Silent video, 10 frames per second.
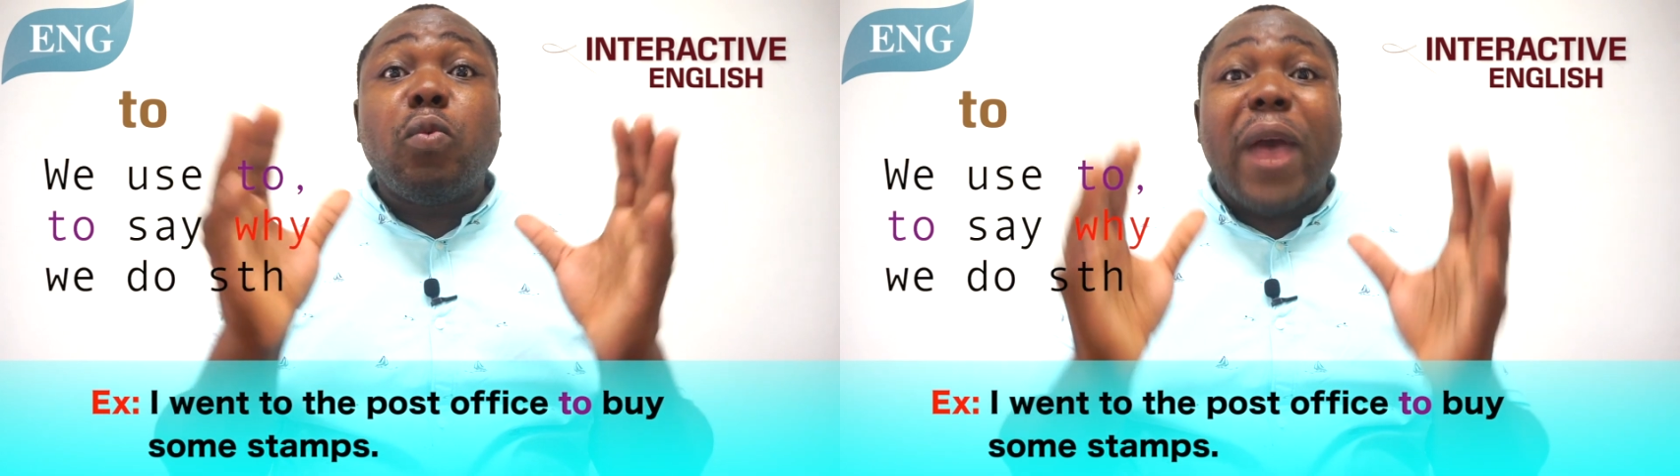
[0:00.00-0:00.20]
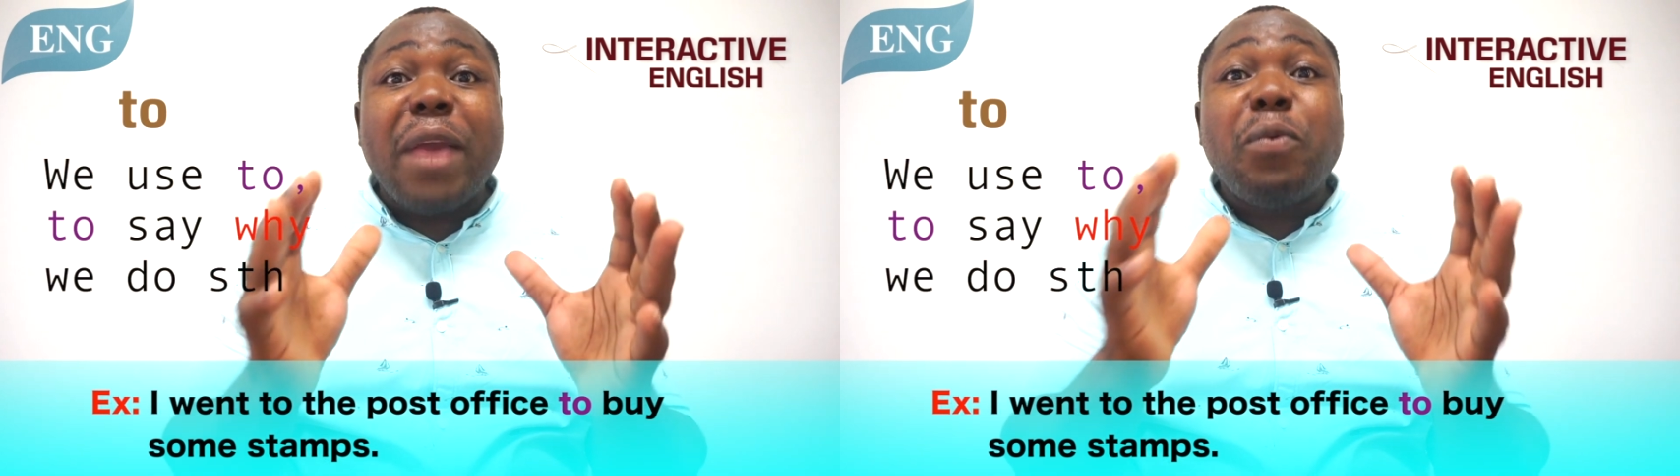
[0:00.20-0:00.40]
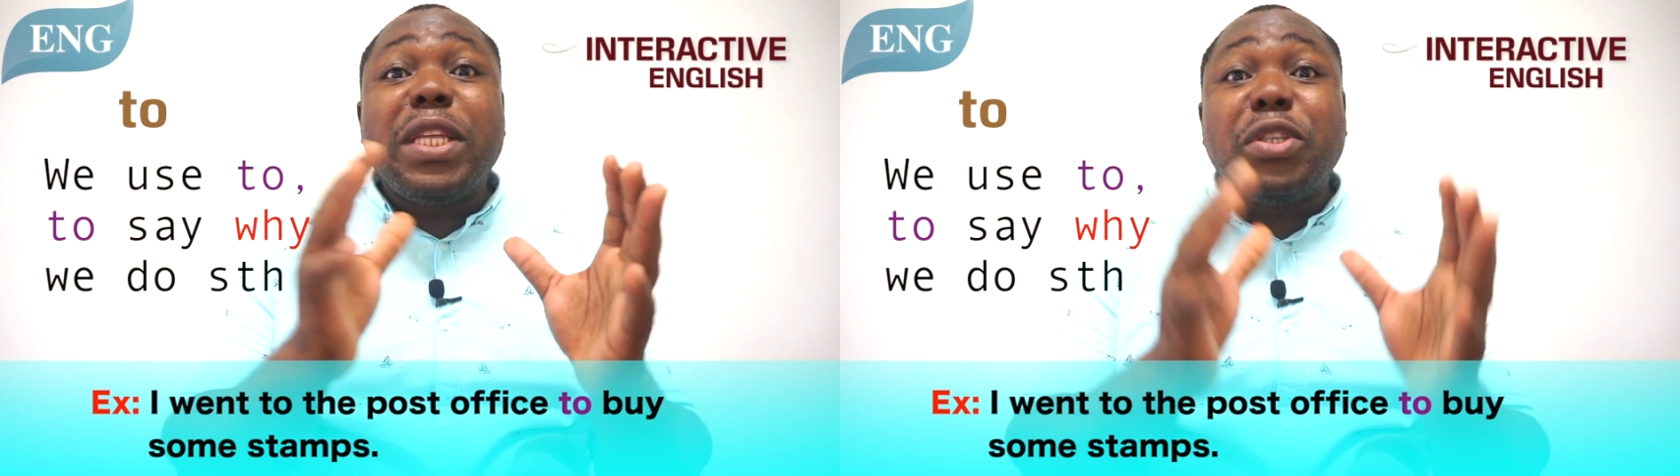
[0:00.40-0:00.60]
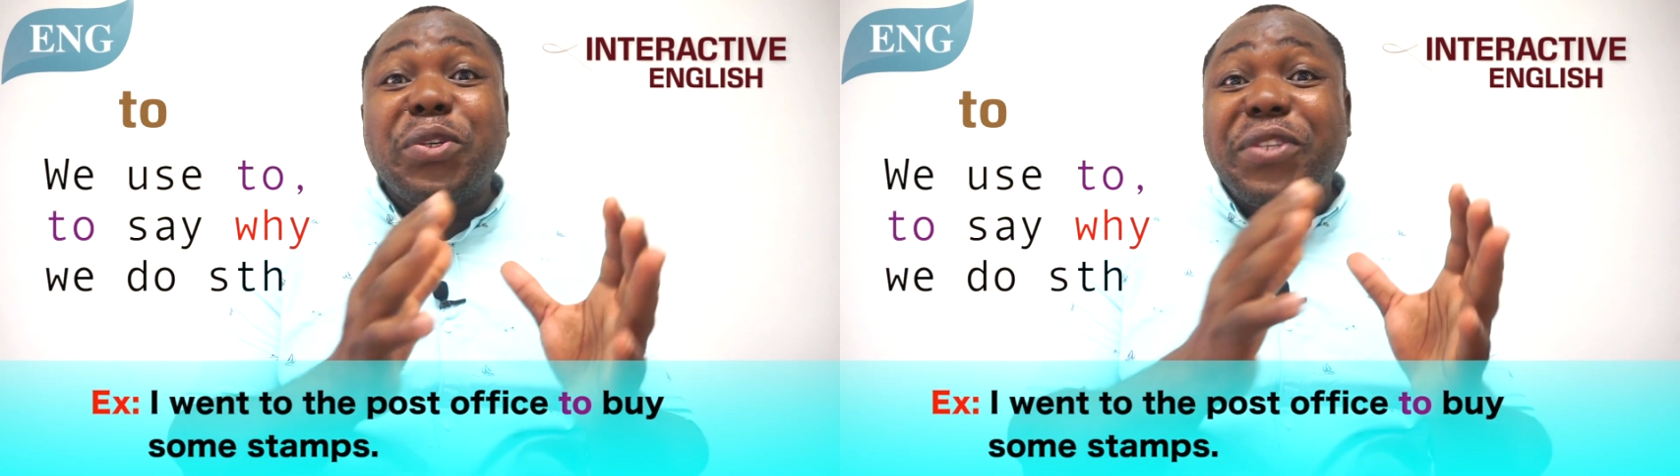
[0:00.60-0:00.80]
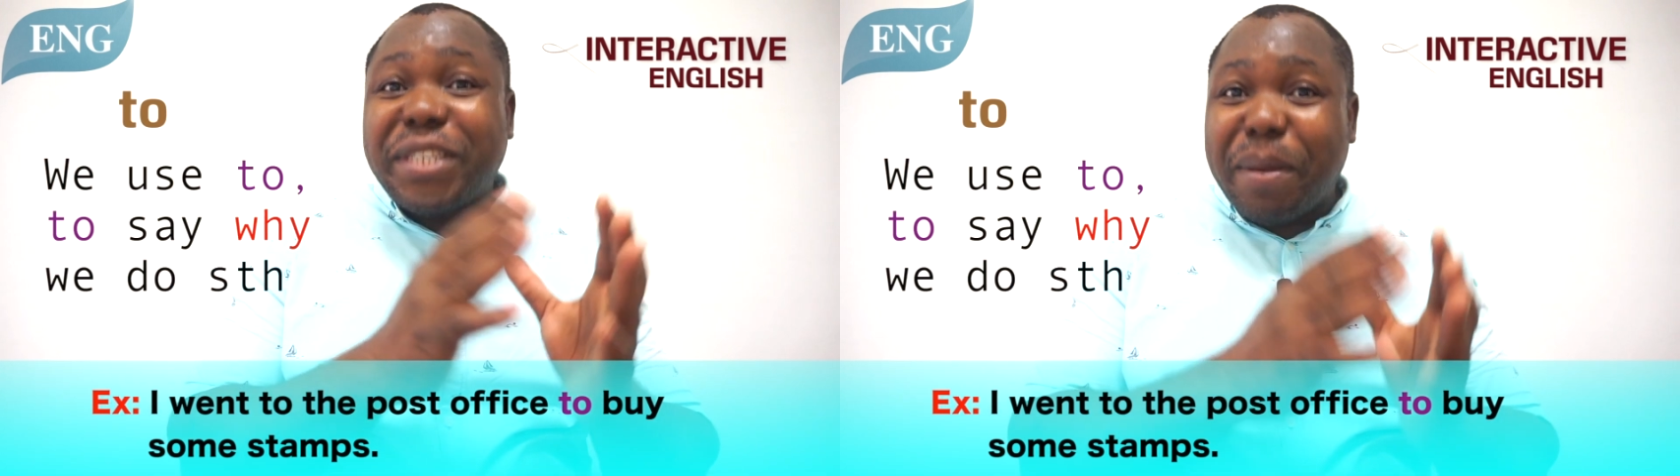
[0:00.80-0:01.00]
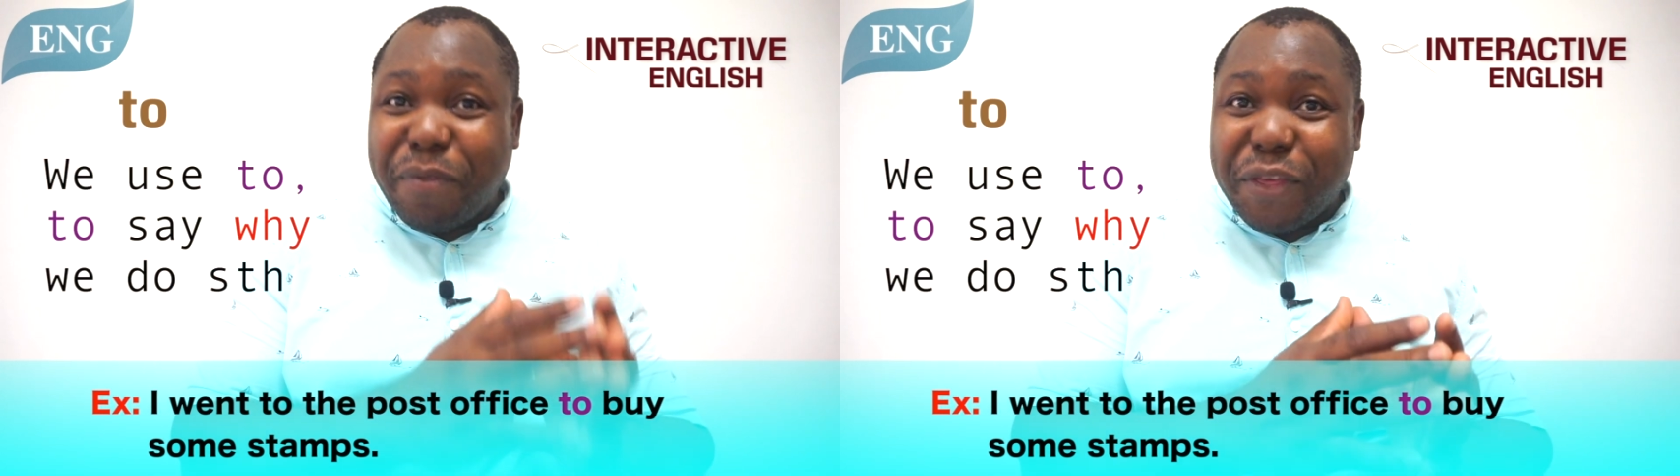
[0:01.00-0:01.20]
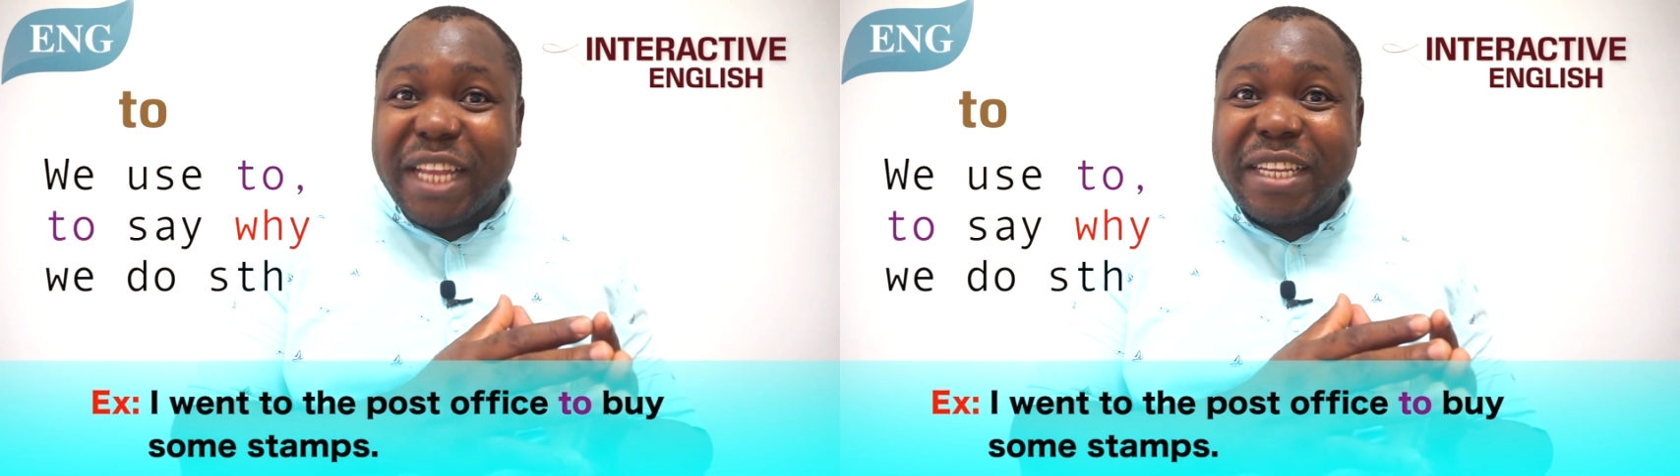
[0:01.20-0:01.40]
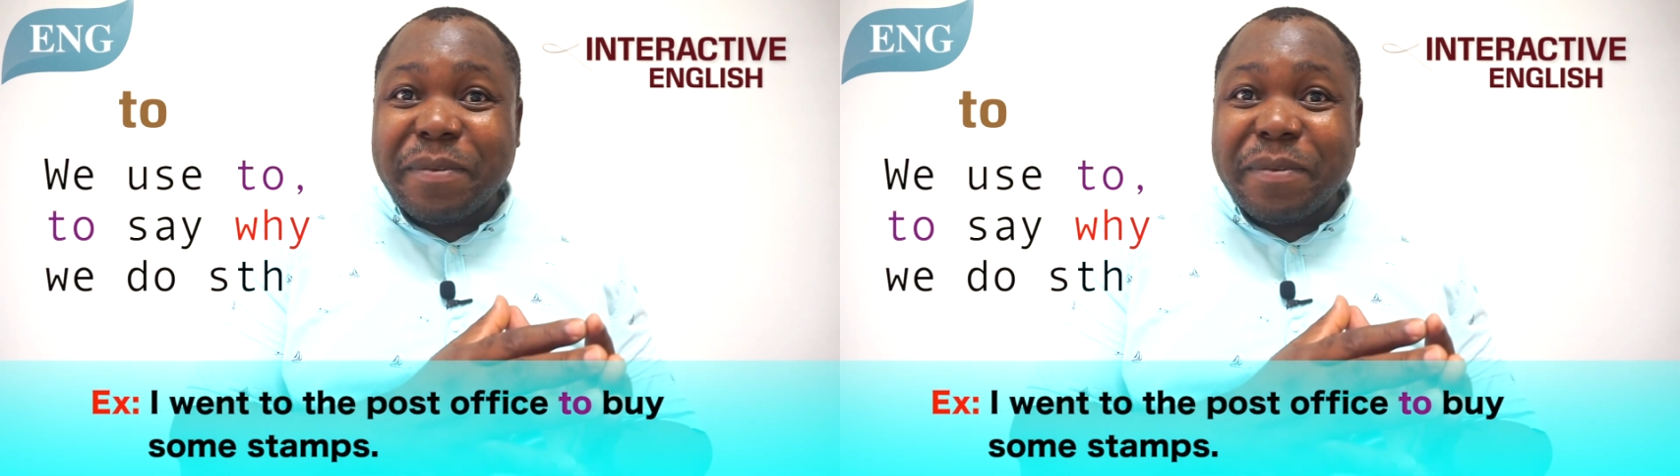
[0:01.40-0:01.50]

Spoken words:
why we do something.